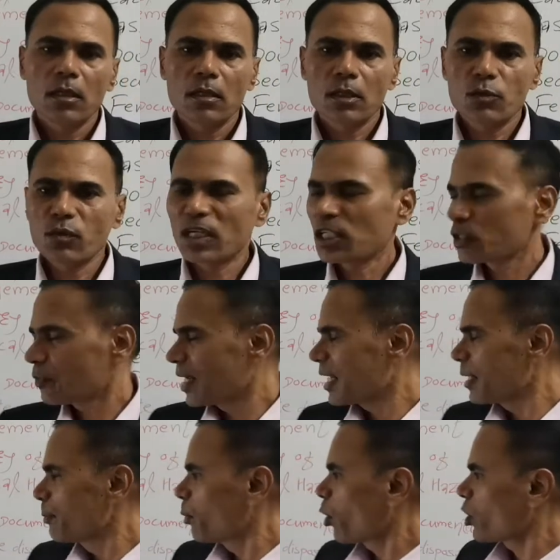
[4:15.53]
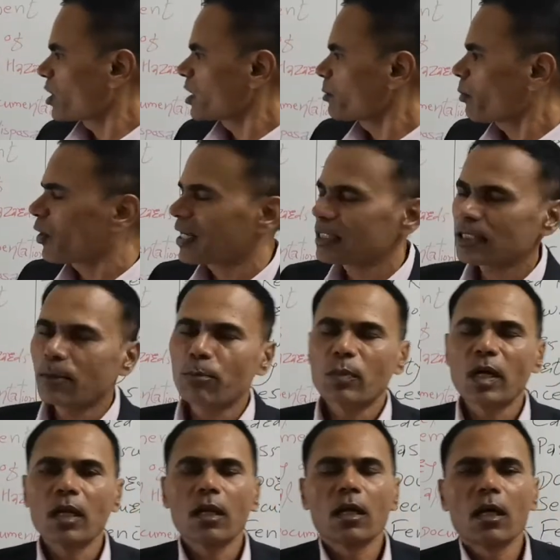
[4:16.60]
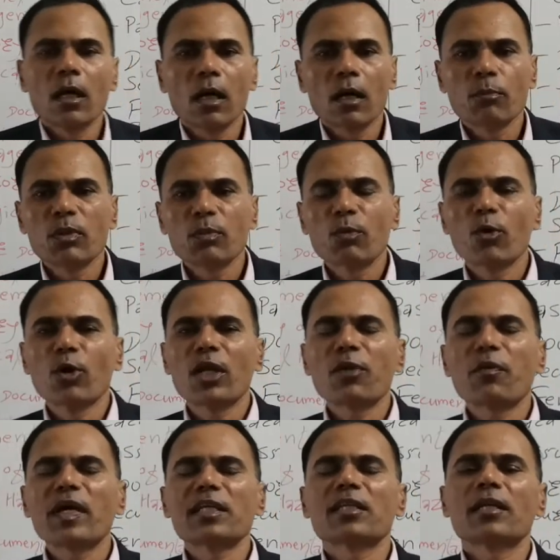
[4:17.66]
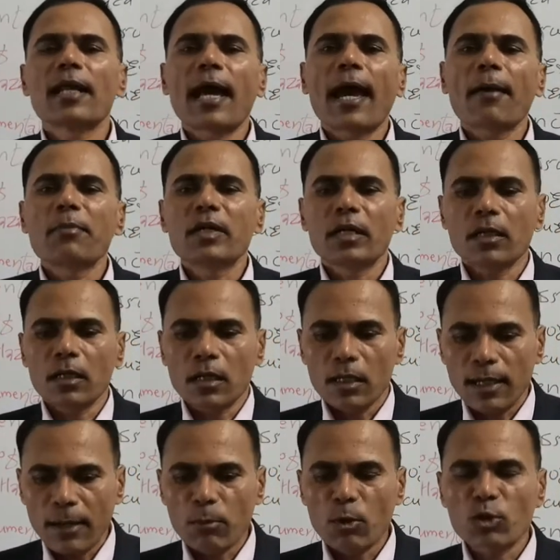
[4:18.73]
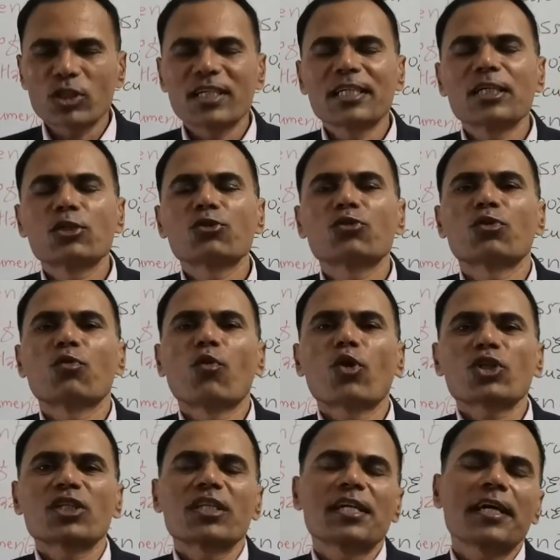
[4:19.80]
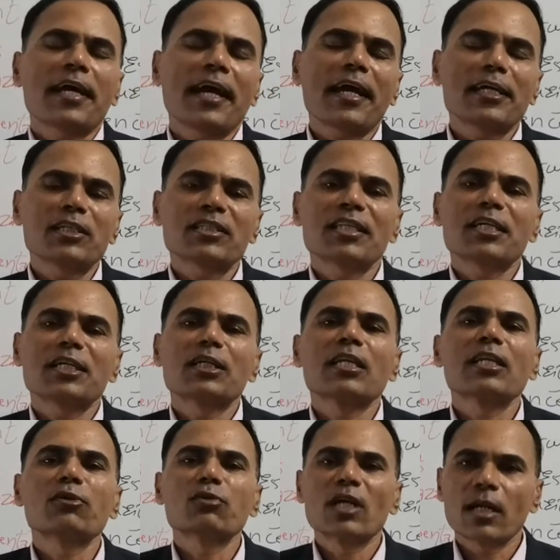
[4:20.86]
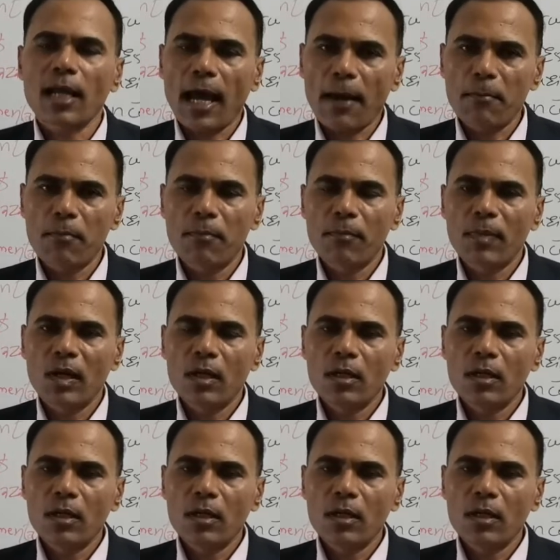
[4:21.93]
This one is very important. For example, before leaving the lab, laboratorians should wash their hands, then leave the lab.